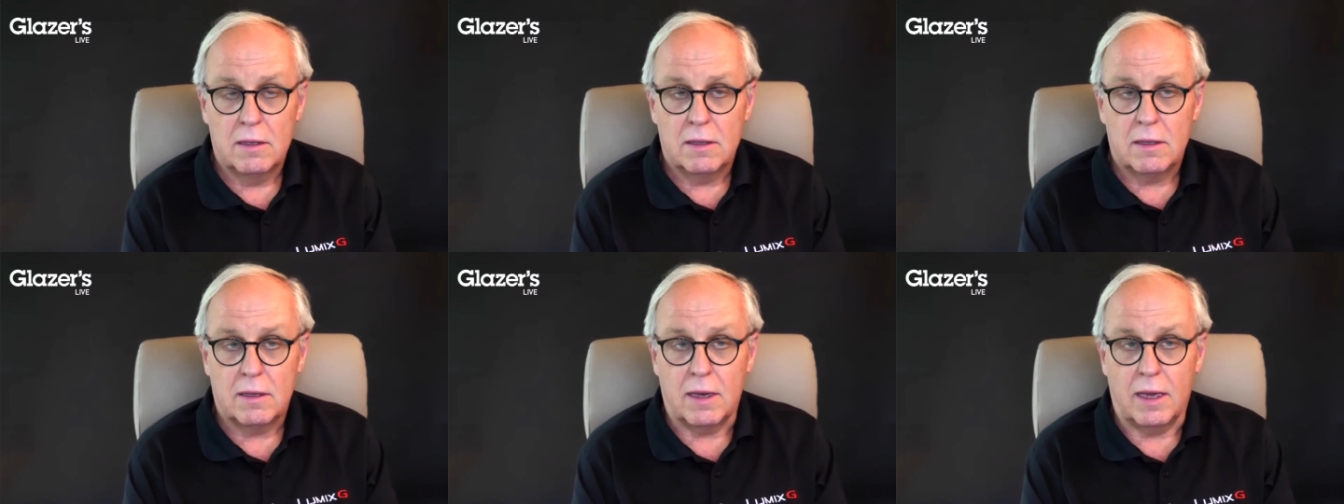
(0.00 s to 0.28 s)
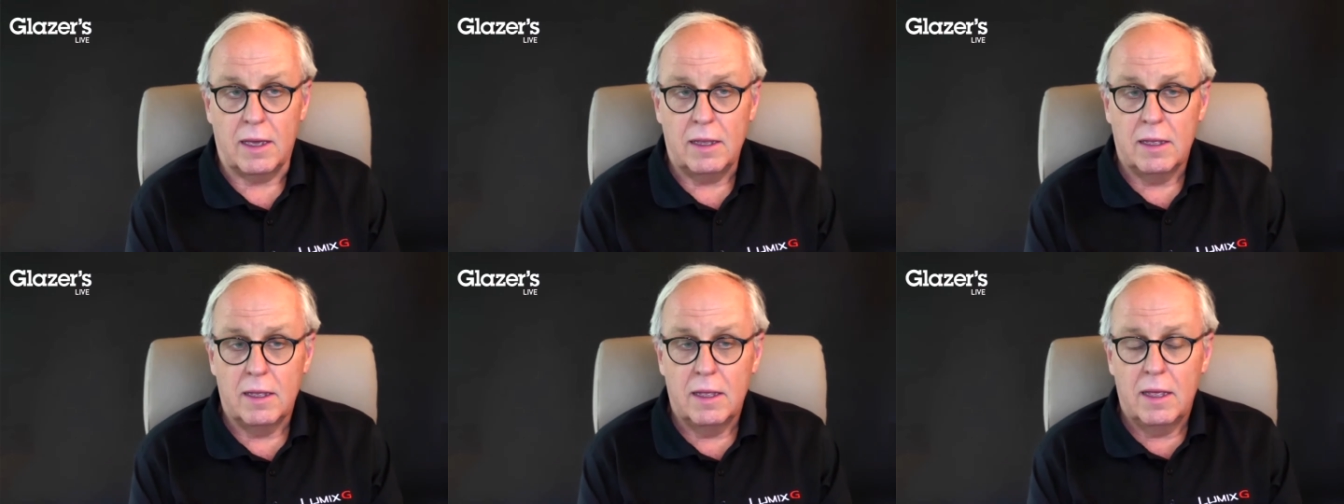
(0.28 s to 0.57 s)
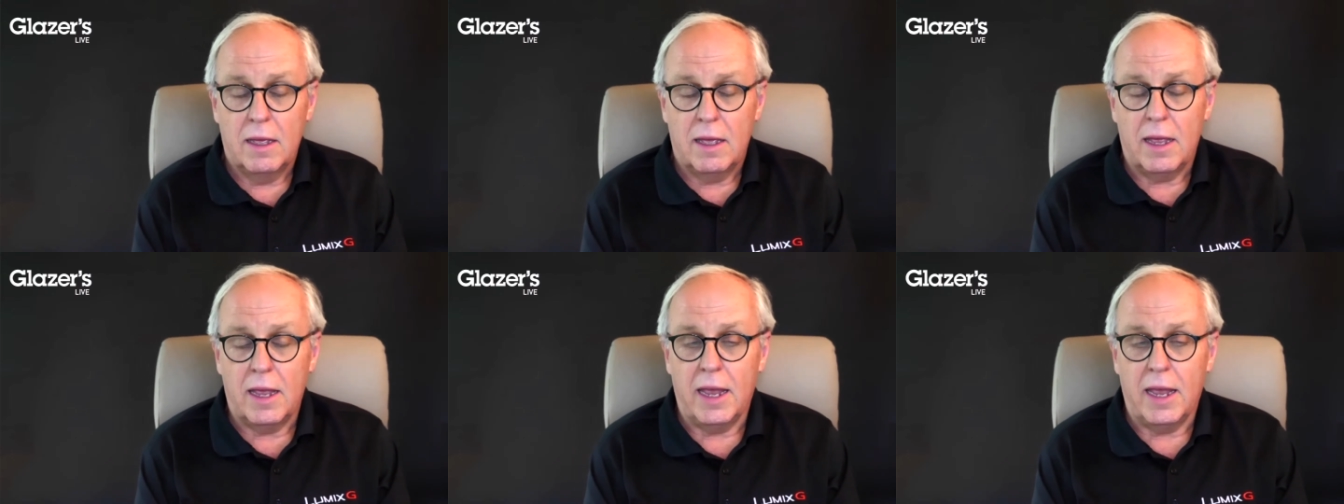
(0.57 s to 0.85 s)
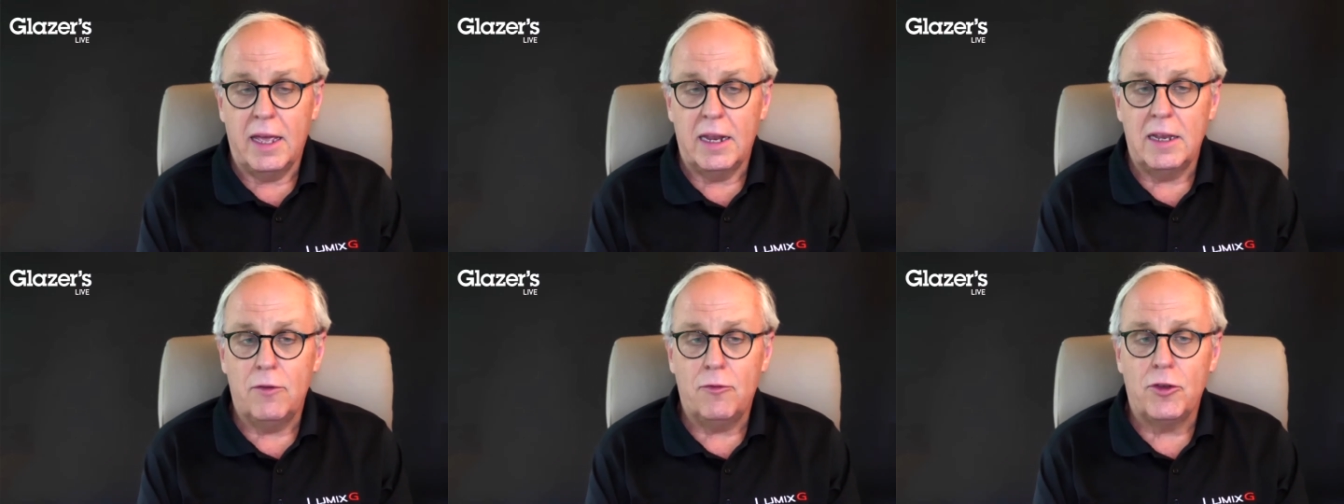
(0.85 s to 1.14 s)
okay.
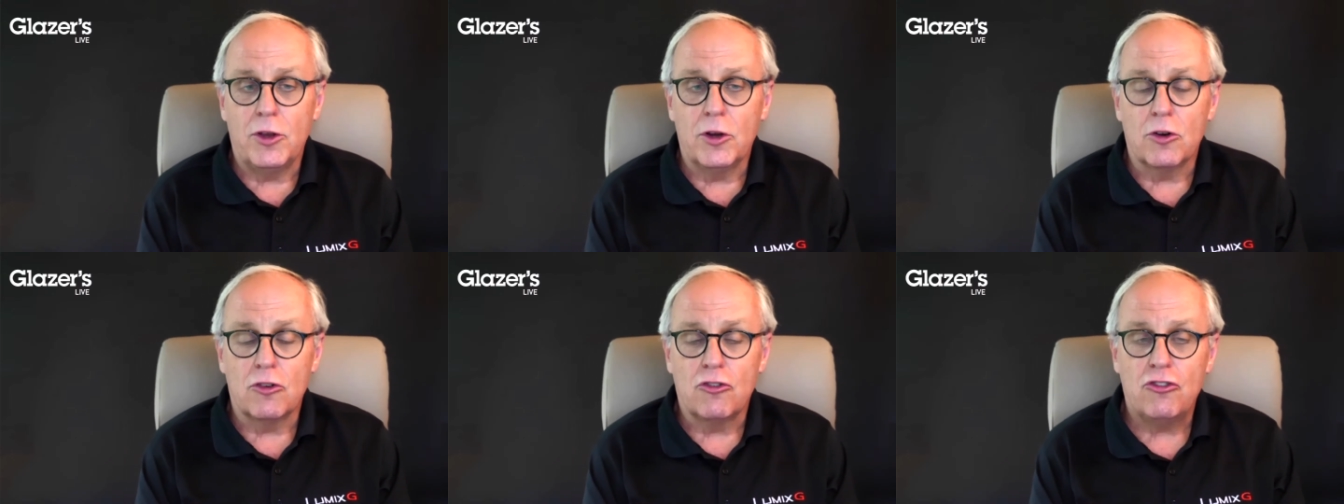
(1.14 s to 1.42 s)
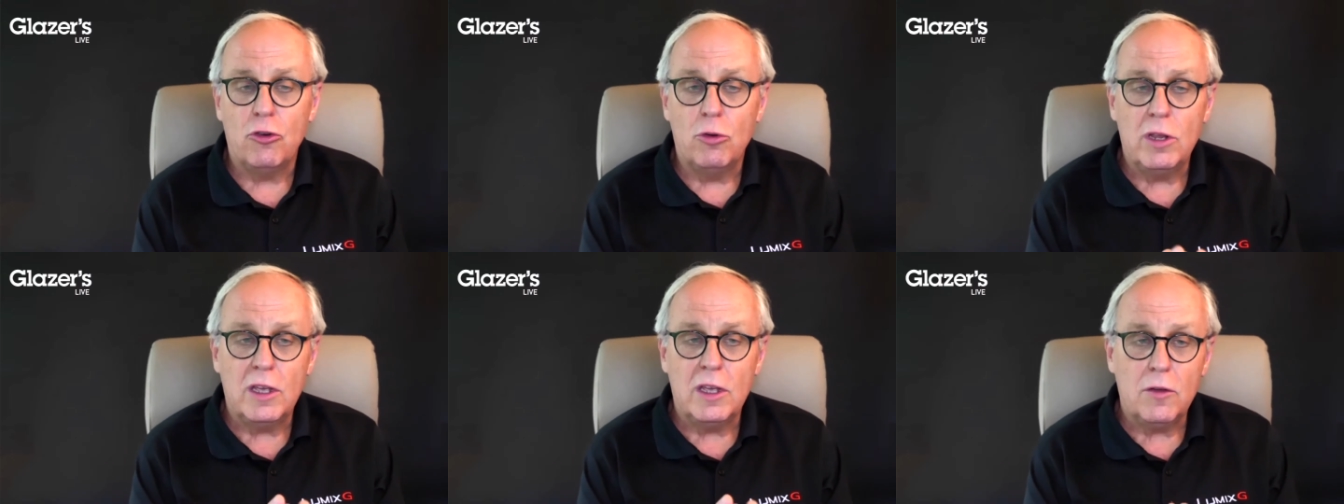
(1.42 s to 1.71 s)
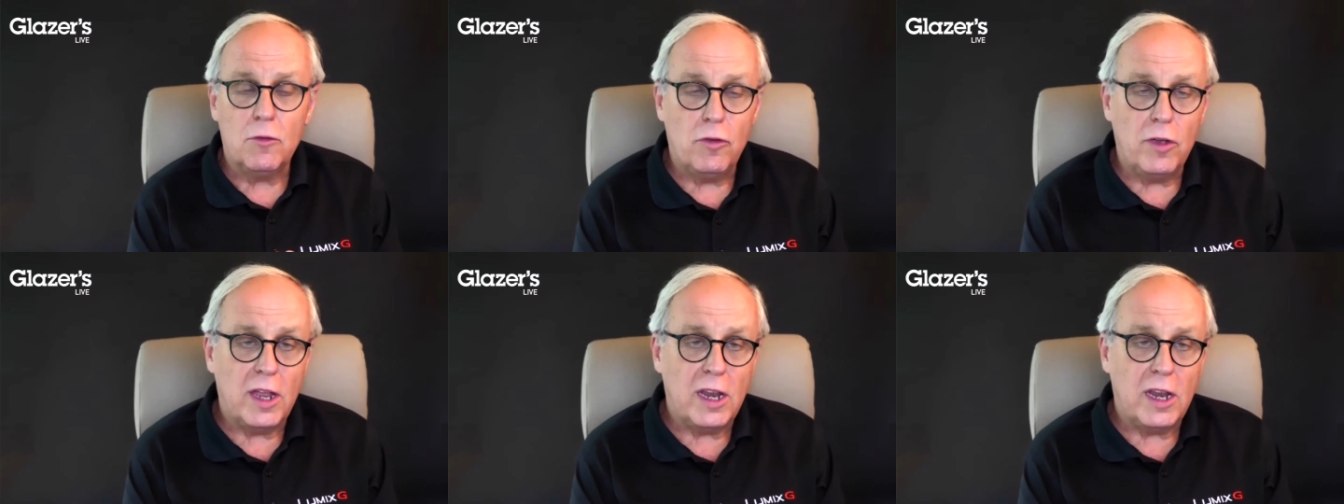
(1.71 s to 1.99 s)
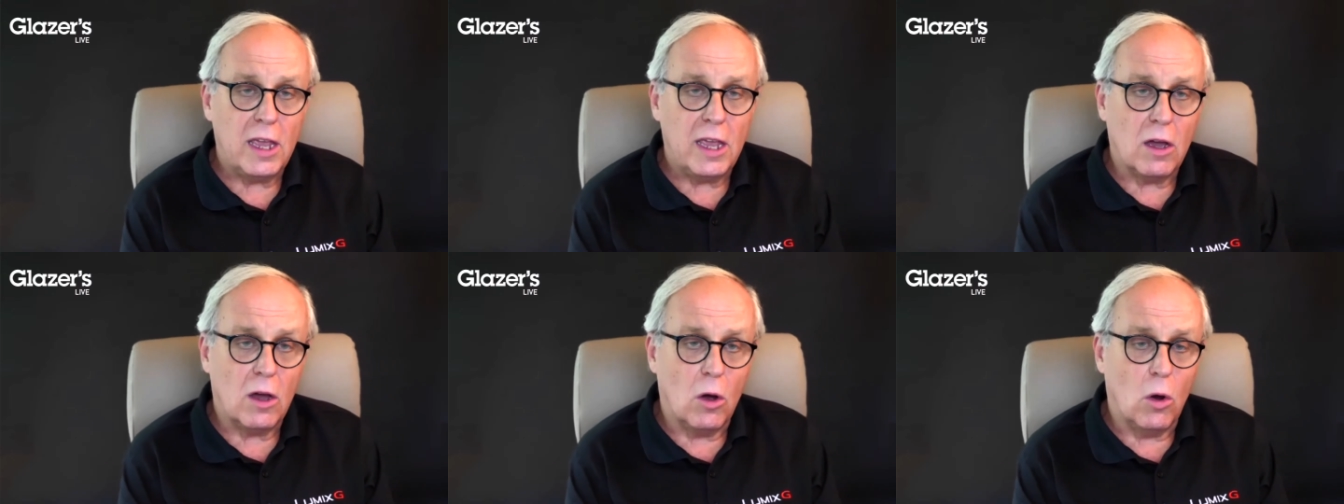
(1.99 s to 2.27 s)
And if you're shooting
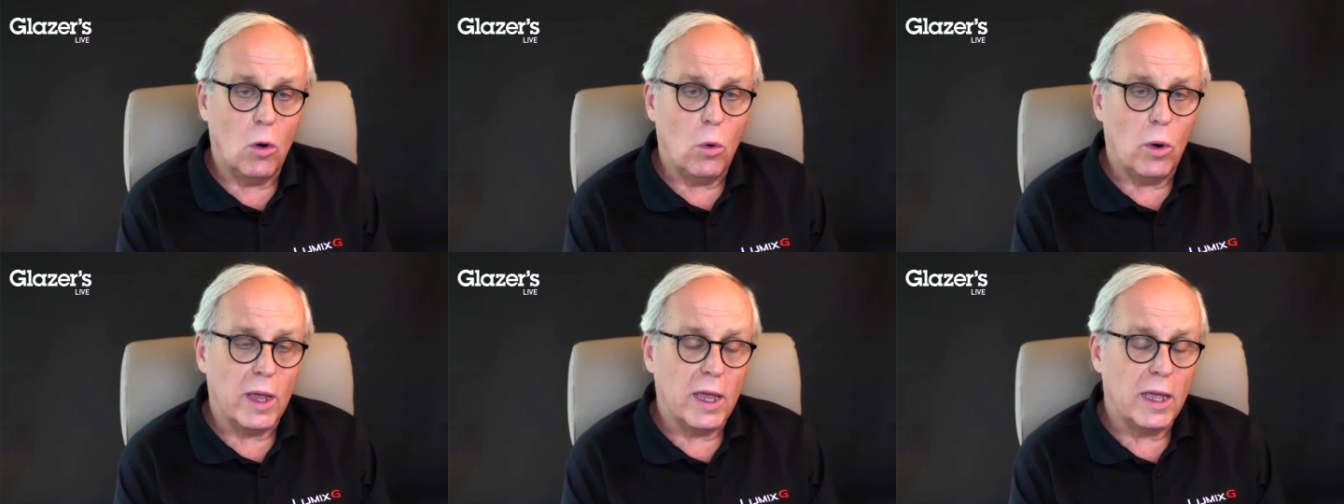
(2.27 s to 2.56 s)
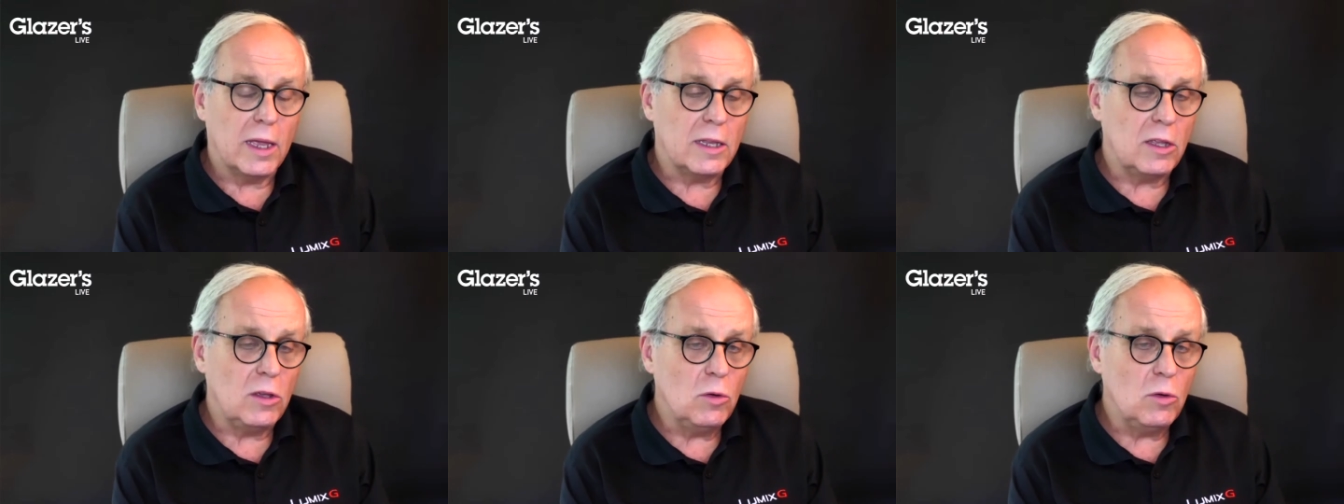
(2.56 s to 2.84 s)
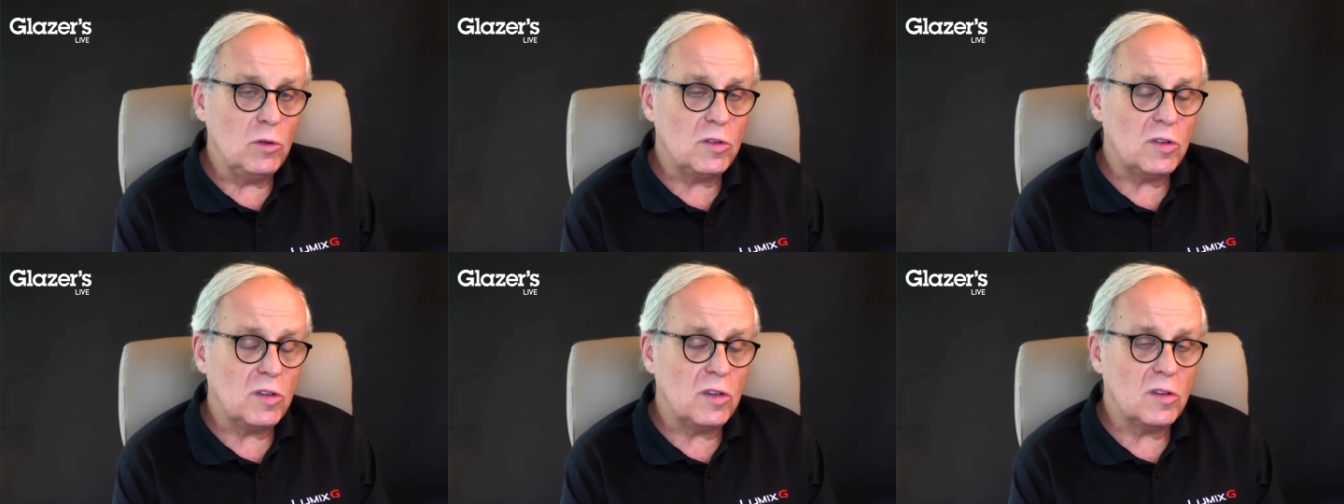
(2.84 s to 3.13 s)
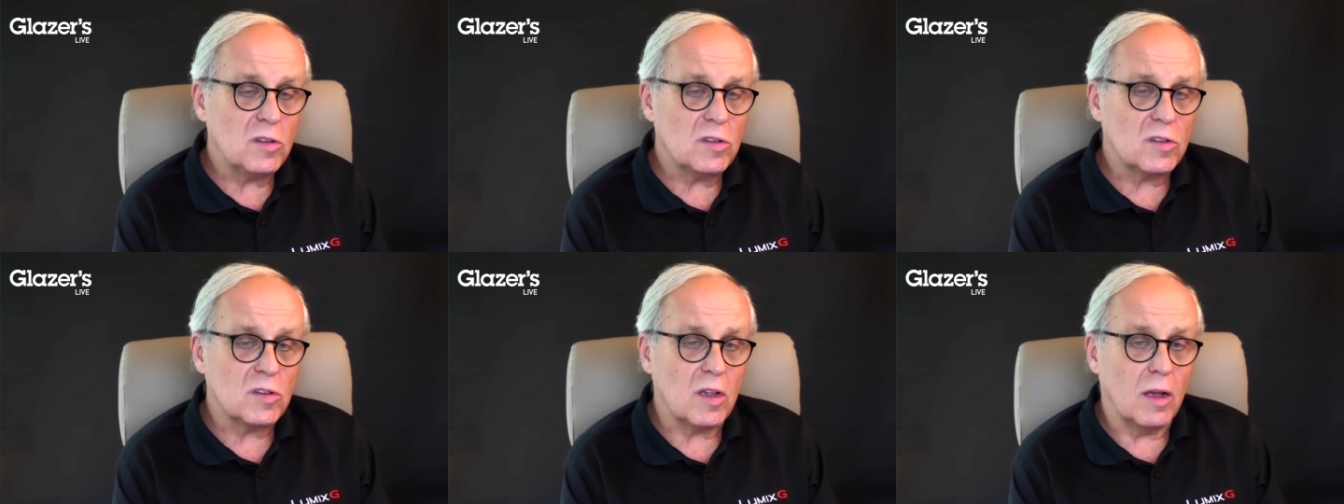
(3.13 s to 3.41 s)
video, it
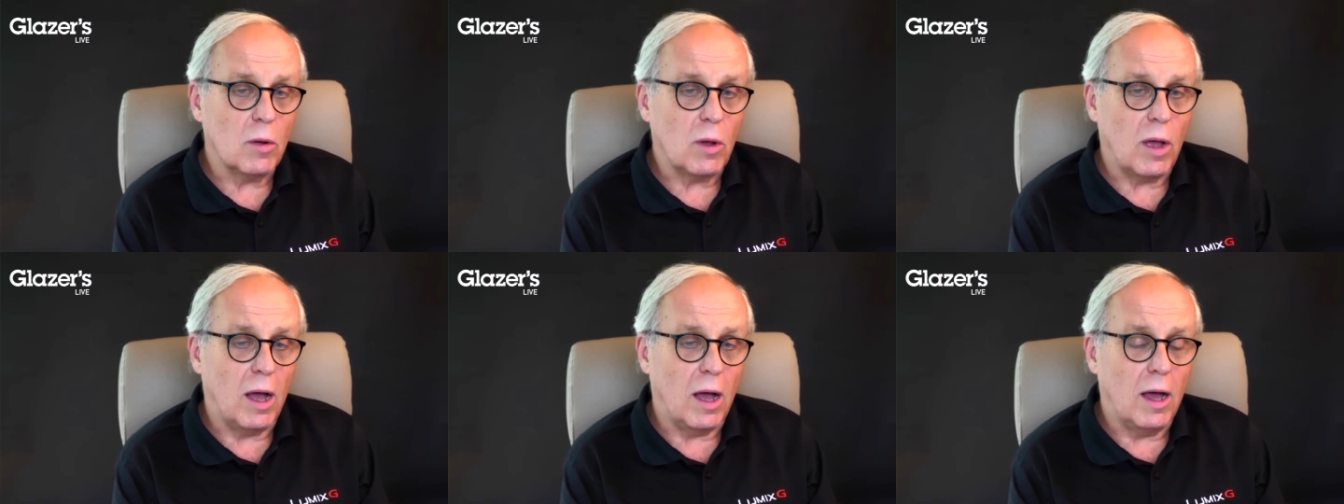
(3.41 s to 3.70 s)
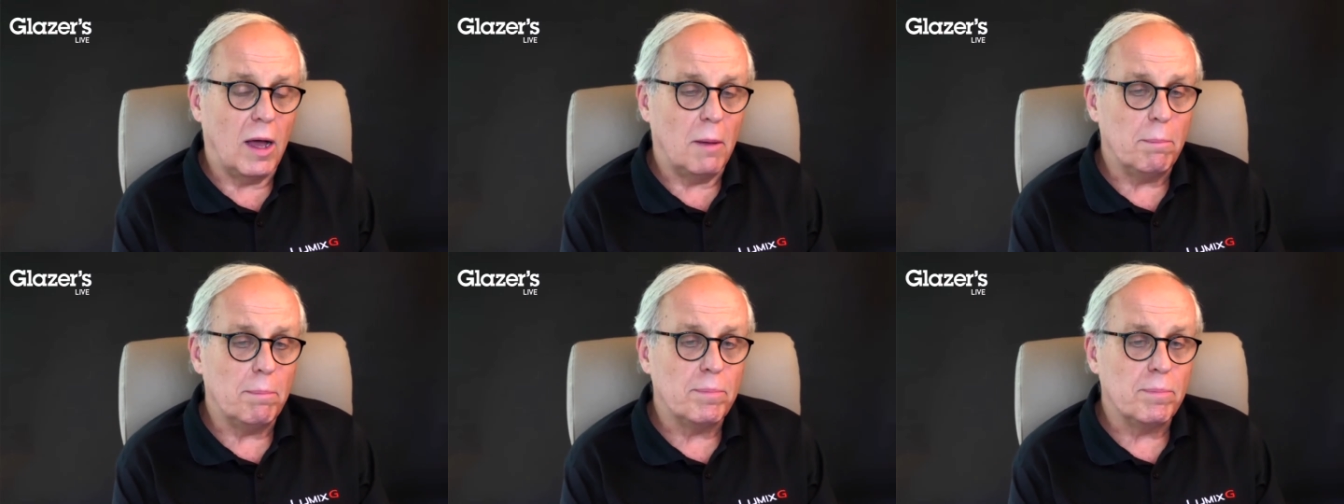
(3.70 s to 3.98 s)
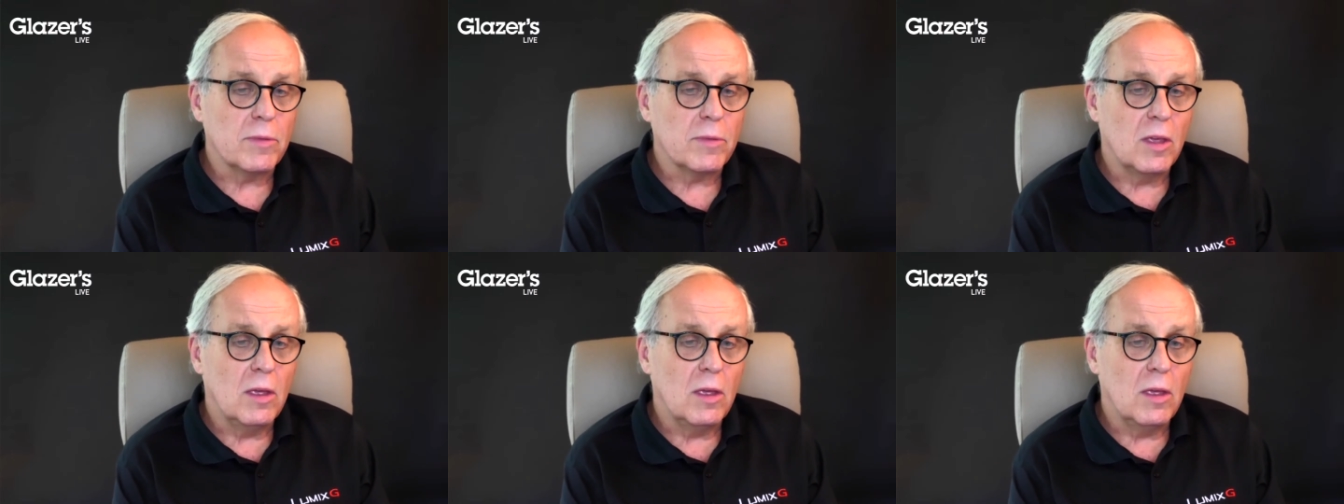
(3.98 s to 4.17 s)
uses a